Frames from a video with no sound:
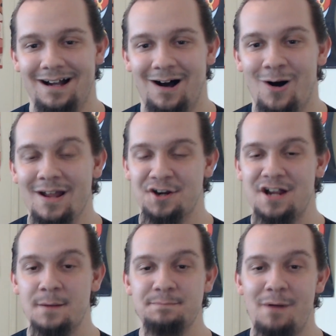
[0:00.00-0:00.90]
Oh, here
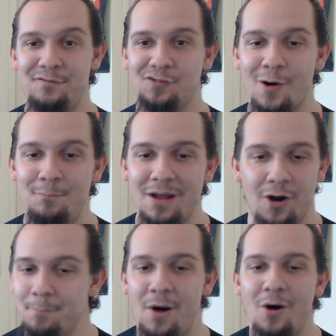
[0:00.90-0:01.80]
comes Buffalo Bill
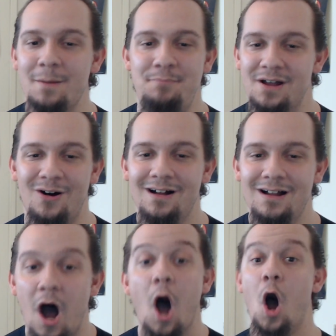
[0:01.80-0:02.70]
or Bullet Bill.
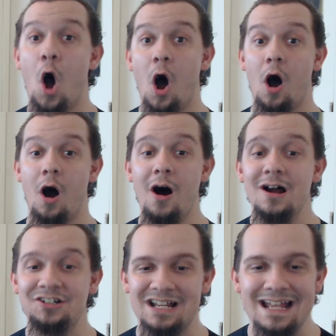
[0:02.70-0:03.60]

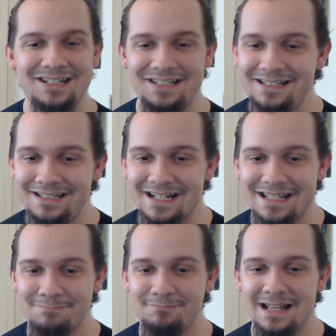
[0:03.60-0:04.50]
Oh, it just, it
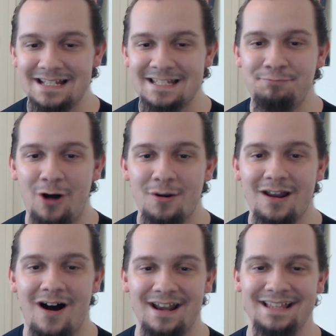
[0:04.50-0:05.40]
just like
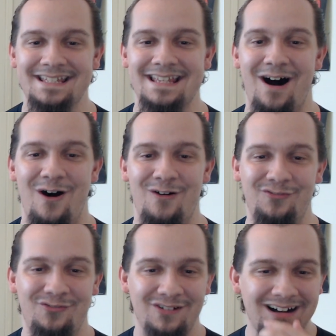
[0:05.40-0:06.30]
exploded on
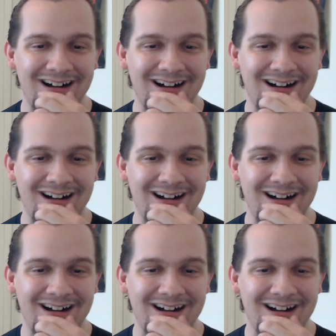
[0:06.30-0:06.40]
itself.